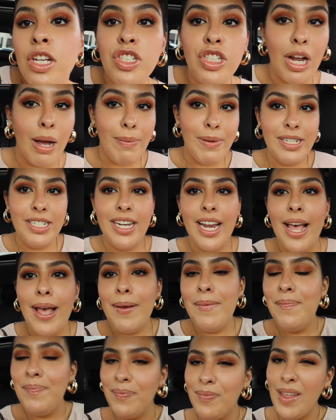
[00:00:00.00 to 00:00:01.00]
Shopping today,
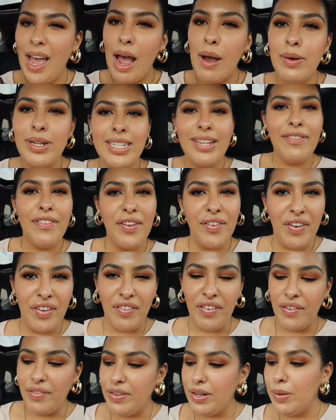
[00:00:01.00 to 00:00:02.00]
I would say
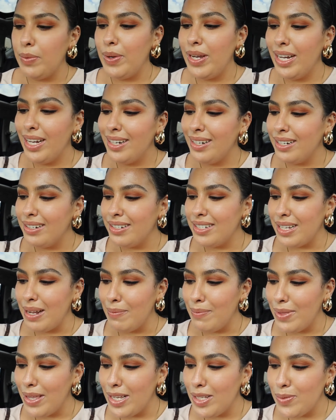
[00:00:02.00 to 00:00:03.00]
50-50. We got
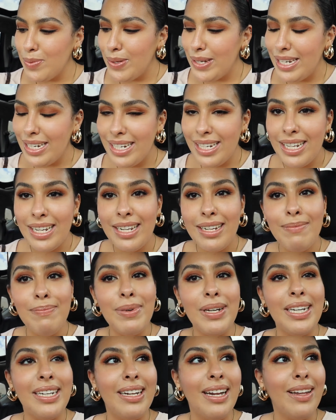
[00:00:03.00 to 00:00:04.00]
some things we needed,
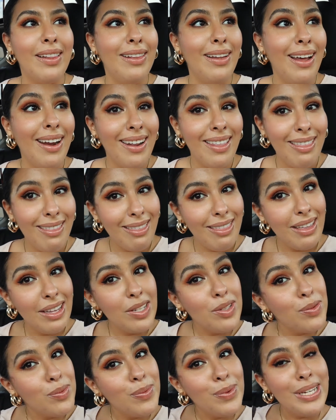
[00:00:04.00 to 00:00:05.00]
but a lot of the
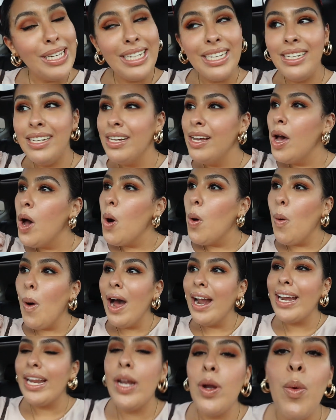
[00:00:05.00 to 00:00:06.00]
things we
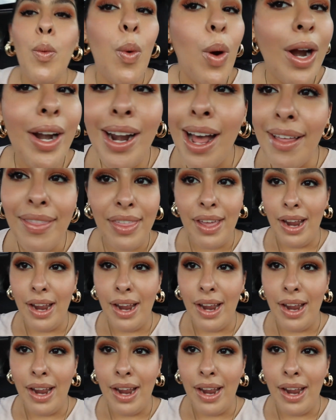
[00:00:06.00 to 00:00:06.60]
wanted were not